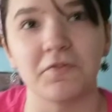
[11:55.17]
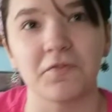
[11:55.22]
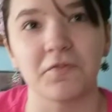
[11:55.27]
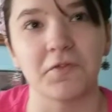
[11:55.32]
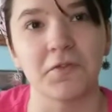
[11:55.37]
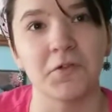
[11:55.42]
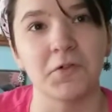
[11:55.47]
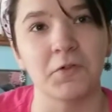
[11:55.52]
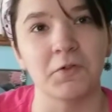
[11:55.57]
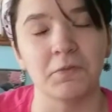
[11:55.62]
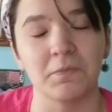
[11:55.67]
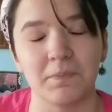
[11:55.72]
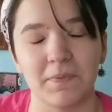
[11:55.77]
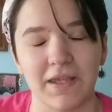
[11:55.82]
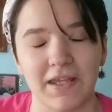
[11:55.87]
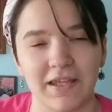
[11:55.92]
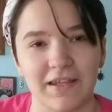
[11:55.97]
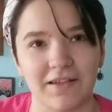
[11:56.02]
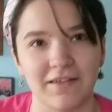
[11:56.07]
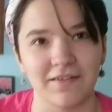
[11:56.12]
fruit,
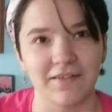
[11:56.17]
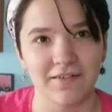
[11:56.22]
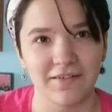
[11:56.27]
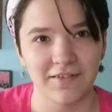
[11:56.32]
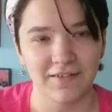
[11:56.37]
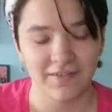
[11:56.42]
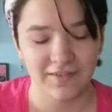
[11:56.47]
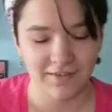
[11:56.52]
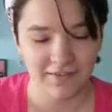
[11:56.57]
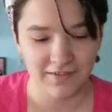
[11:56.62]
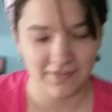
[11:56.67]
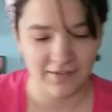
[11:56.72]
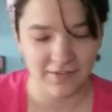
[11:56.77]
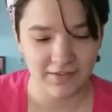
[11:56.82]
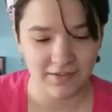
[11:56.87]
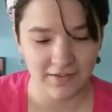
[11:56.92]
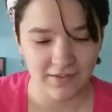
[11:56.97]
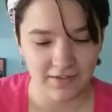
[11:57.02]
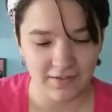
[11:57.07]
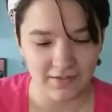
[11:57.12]
man.
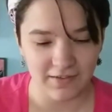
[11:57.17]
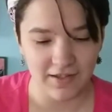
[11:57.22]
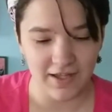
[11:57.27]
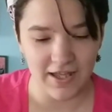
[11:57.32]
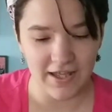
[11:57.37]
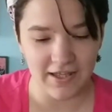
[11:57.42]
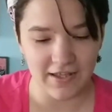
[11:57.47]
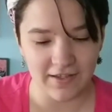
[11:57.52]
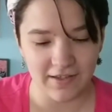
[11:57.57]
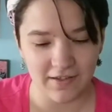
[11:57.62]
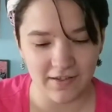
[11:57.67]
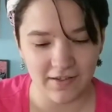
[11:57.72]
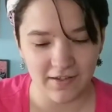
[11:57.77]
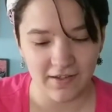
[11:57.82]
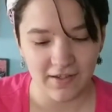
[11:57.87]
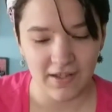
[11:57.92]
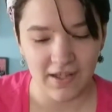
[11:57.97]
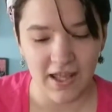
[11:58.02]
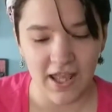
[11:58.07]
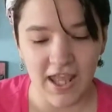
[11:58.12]
Like
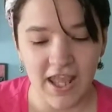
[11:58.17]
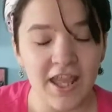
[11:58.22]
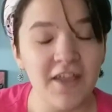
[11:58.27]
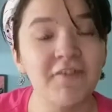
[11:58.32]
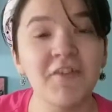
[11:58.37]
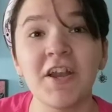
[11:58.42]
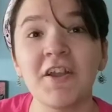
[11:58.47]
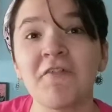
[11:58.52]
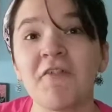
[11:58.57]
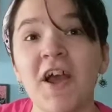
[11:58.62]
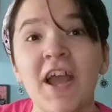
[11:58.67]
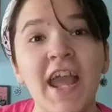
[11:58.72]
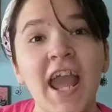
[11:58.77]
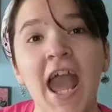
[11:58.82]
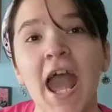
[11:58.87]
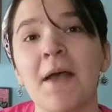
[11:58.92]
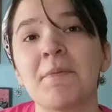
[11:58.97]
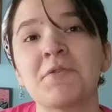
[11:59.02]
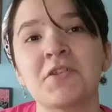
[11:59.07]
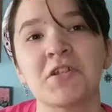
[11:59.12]
smell like. Even if I
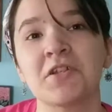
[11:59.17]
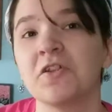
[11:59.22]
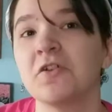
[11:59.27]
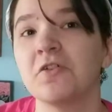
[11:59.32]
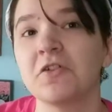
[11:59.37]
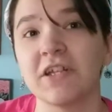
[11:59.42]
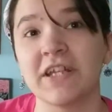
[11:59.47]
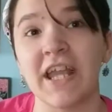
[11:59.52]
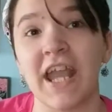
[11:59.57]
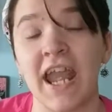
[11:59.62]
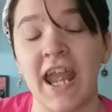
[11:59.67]
absolutely